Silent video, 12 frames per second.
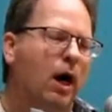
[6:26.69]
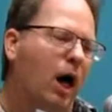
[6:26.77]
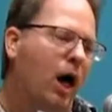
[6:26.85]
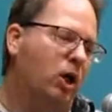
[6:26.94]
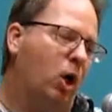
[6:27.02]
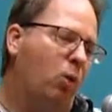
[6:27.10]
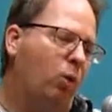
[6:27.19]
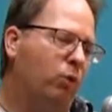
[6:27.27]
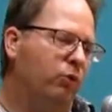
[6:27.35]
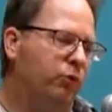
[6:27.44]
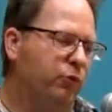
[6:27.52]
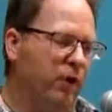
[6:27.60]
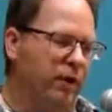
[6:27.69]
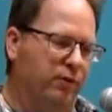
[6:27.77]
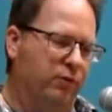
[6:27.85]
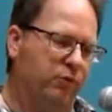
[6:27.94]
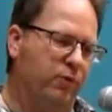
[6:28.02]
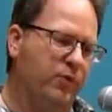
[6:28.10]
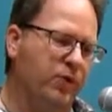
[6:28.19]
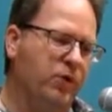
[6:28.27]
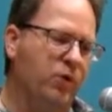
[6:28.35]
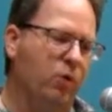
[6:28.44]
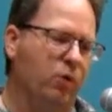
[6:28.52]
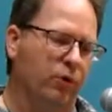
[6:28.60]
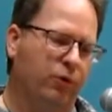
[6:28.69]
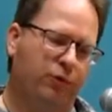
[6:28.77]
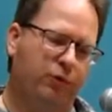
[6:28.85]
A cold front from the north